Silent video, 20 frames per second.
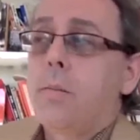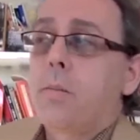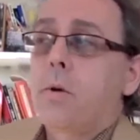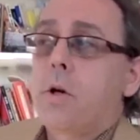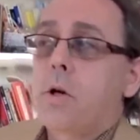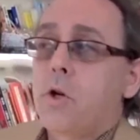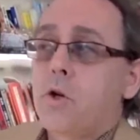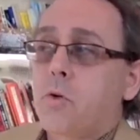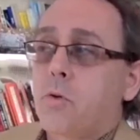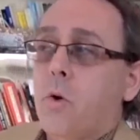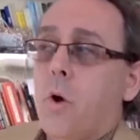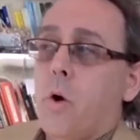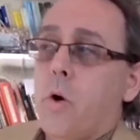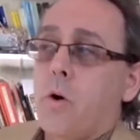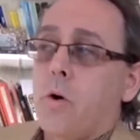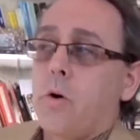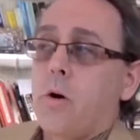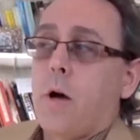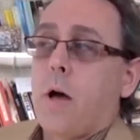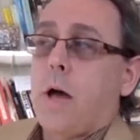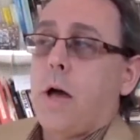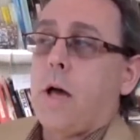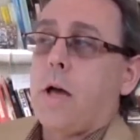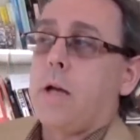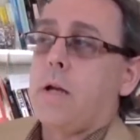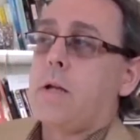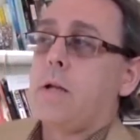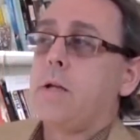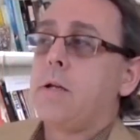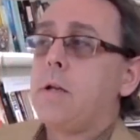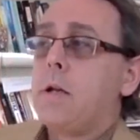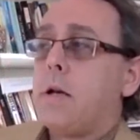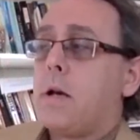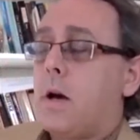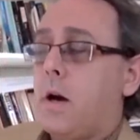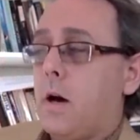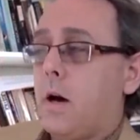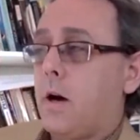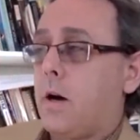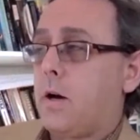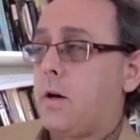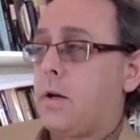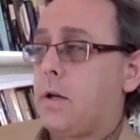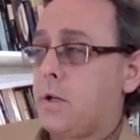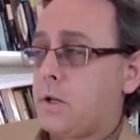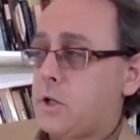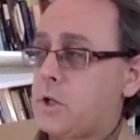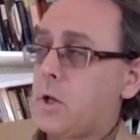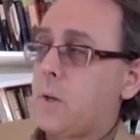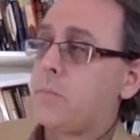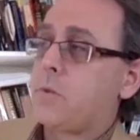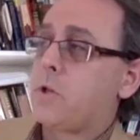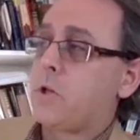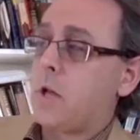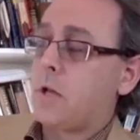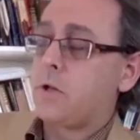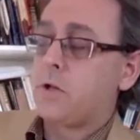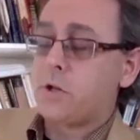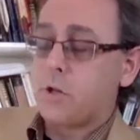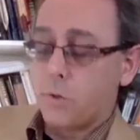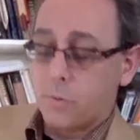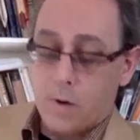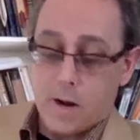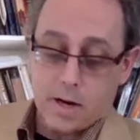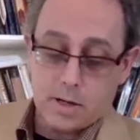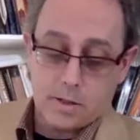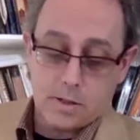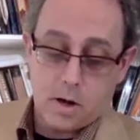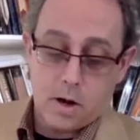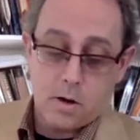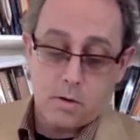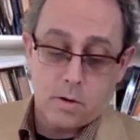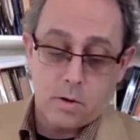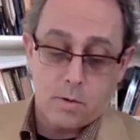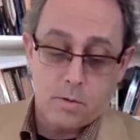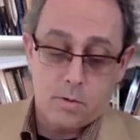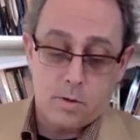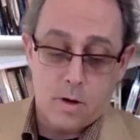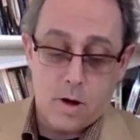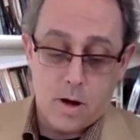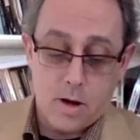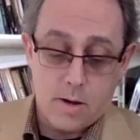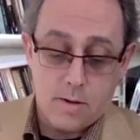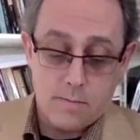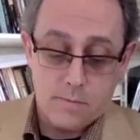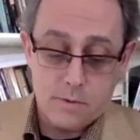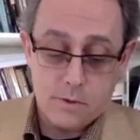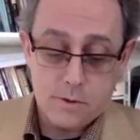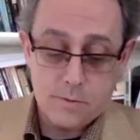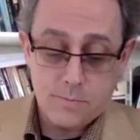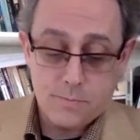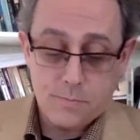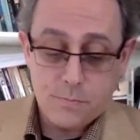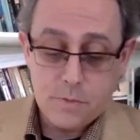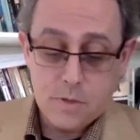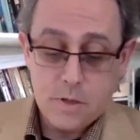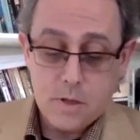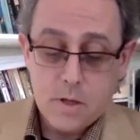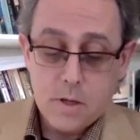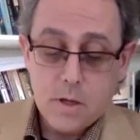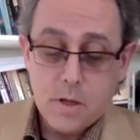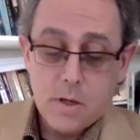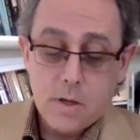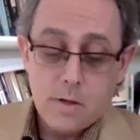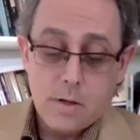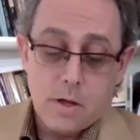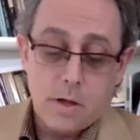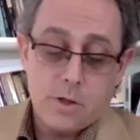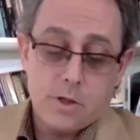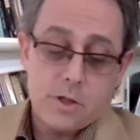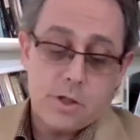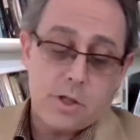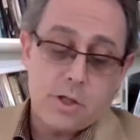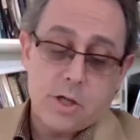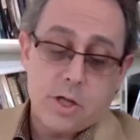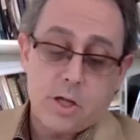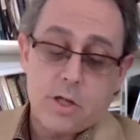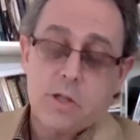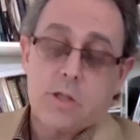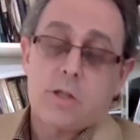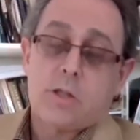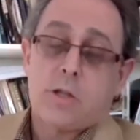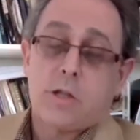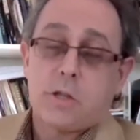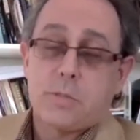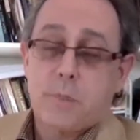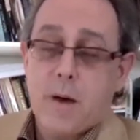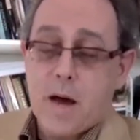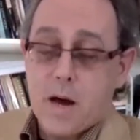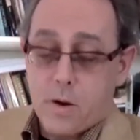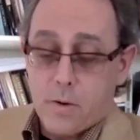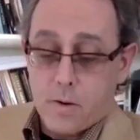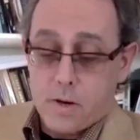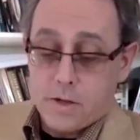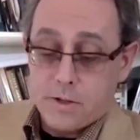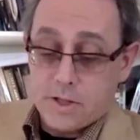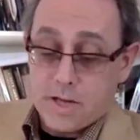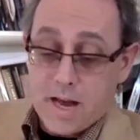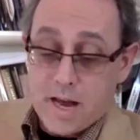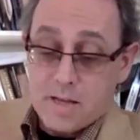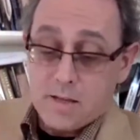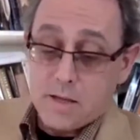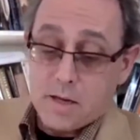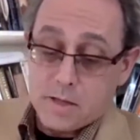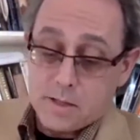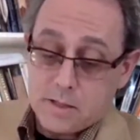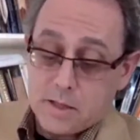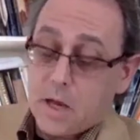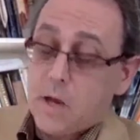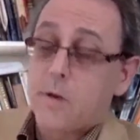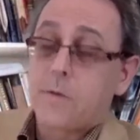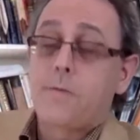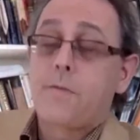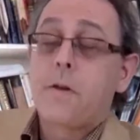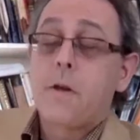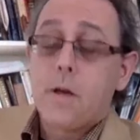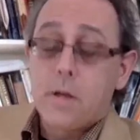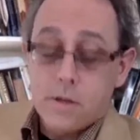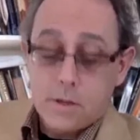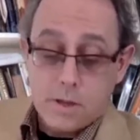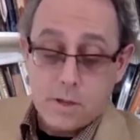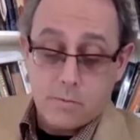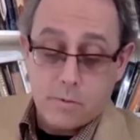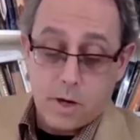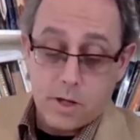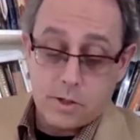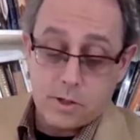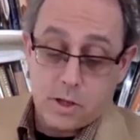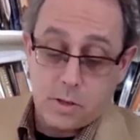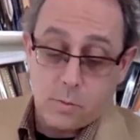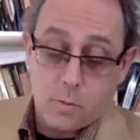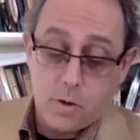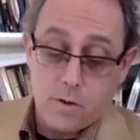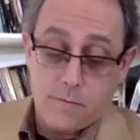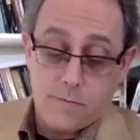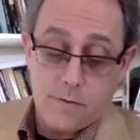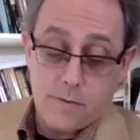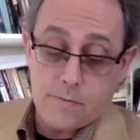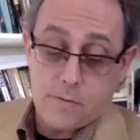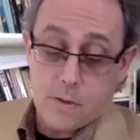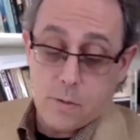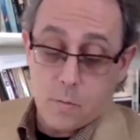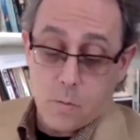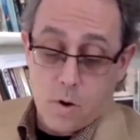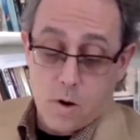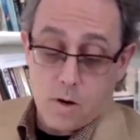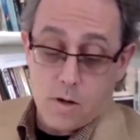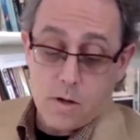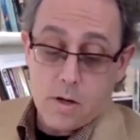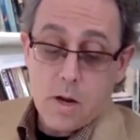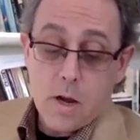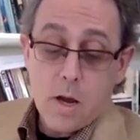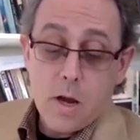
control and, in some sense, direct our own lives. Thus, she says, since power is an end in itself, she writes on 151,